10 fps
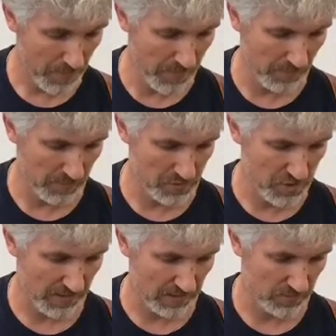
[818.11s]
And then I'm going to
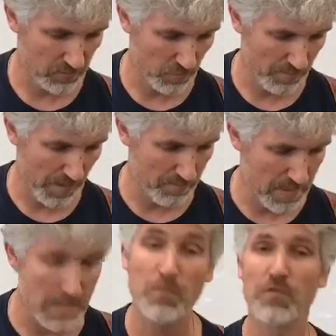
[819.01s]
check in with my
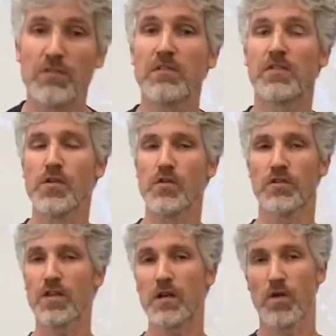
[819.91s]
peeps and see
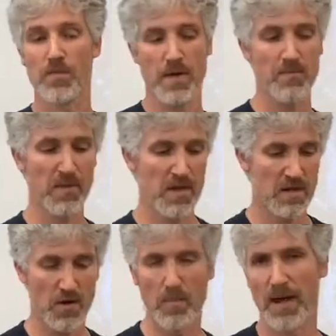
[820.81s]
who's here with me.
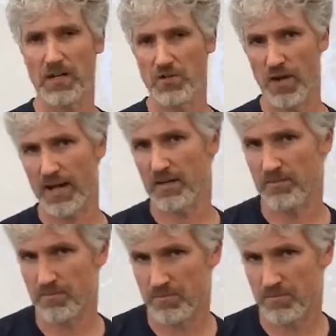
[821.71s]
No backing track.